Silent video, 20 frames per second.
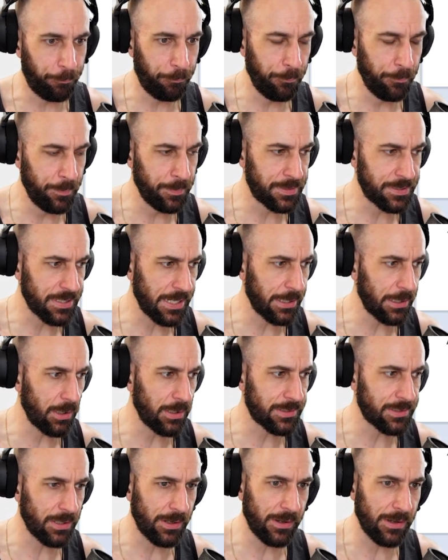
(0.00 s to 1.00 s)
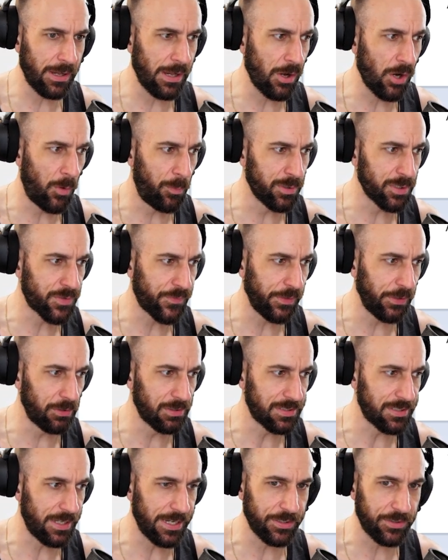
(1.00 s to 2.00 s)
It's like, it's, it almost
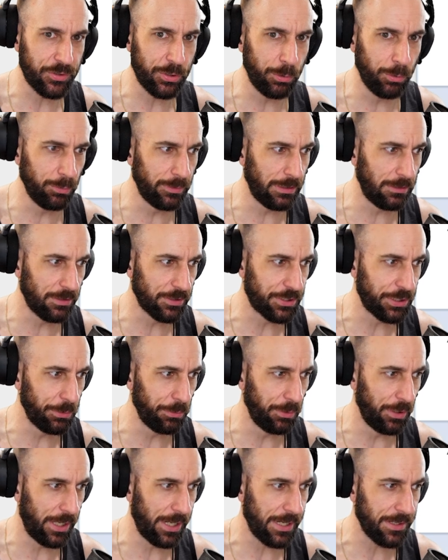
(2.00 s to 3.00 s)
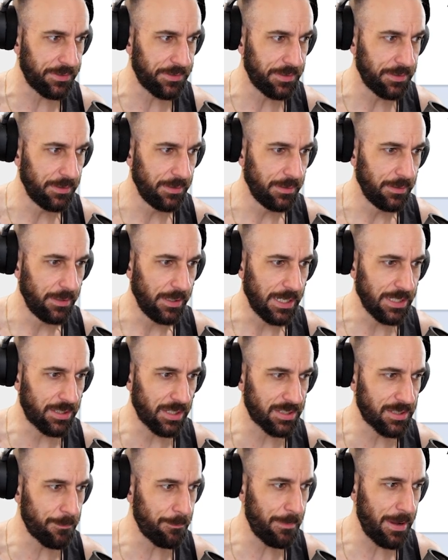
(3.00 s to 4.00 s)
feels like too little too late. It
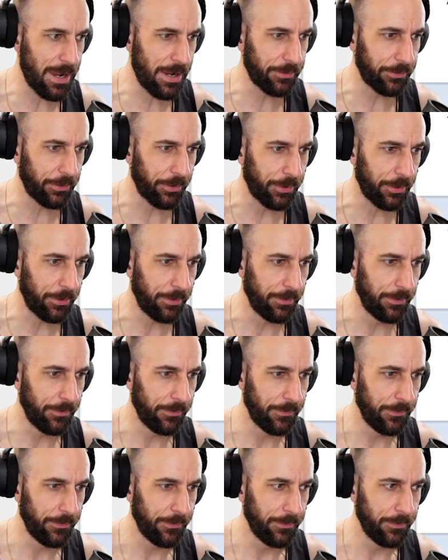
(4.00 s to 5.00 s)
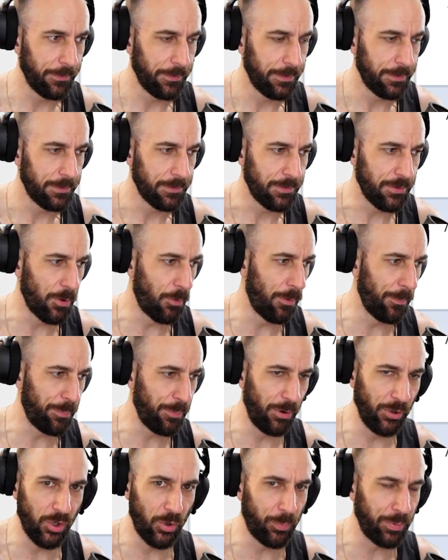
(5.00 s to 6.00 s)
doesn't matter. No one,
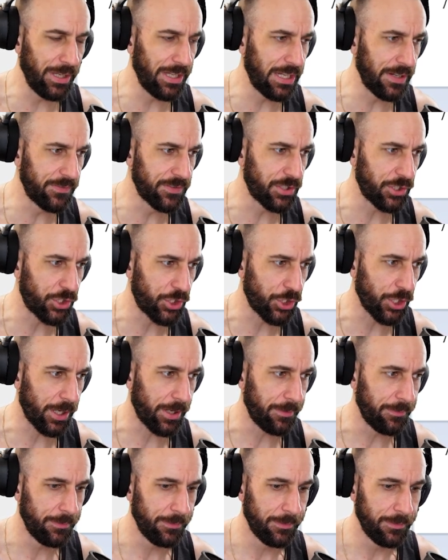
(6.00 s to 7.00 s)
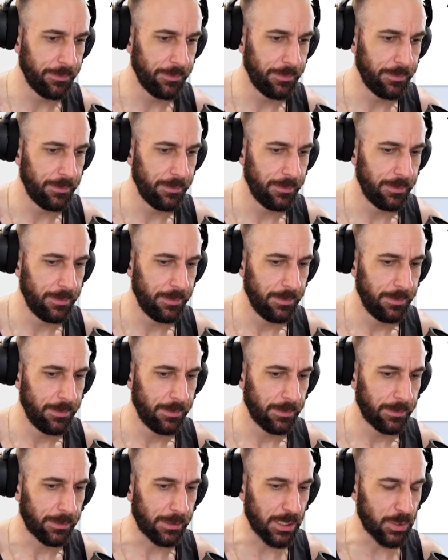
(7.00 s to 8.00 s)
nobody gives a shit.
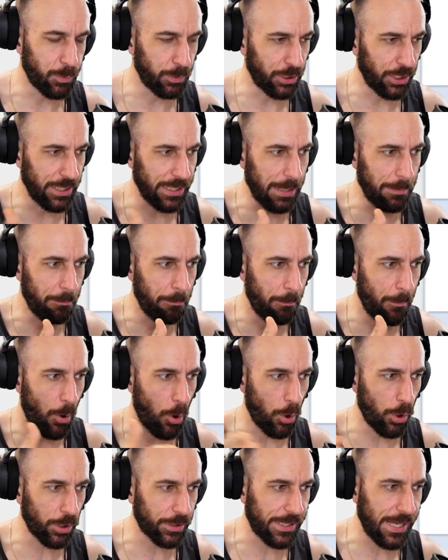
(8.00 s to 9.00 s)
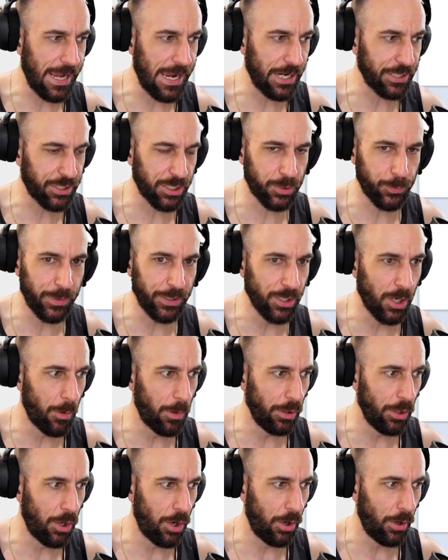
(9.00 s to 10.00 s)
Because we're gonna get more cache as we go
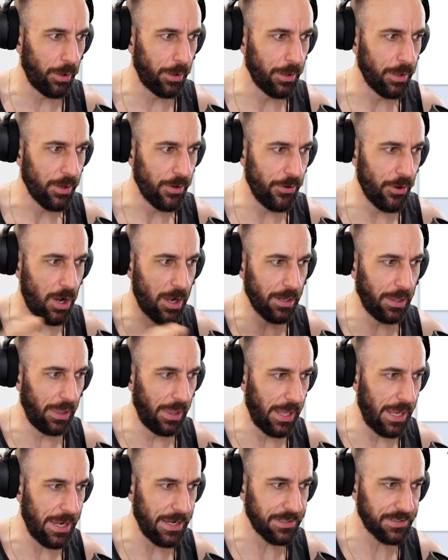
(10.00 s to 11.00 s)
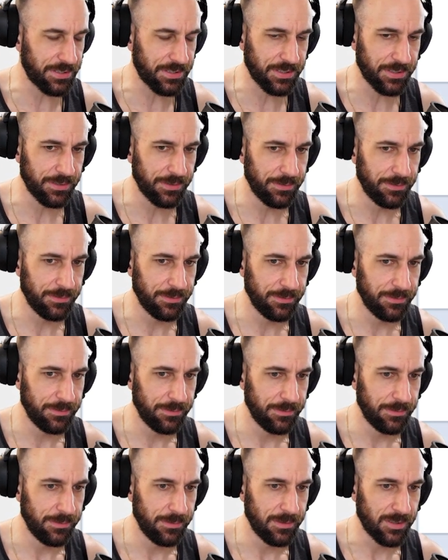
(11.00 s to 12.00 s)
along, not less.
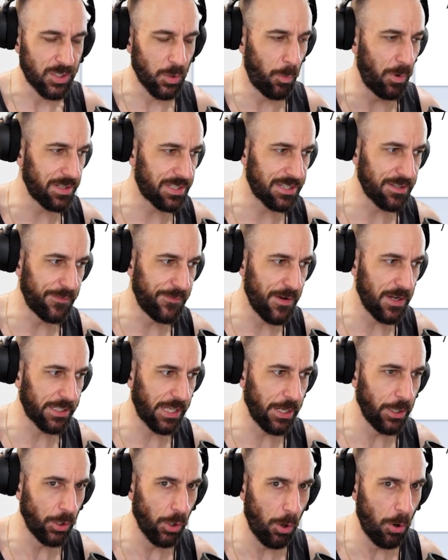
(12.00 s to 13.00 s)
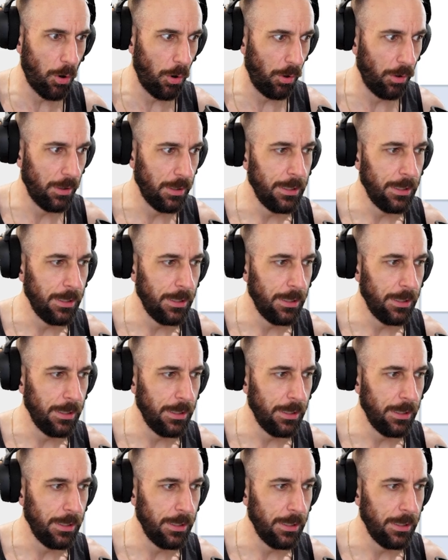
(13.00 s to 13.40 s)
So what's the fucking goal?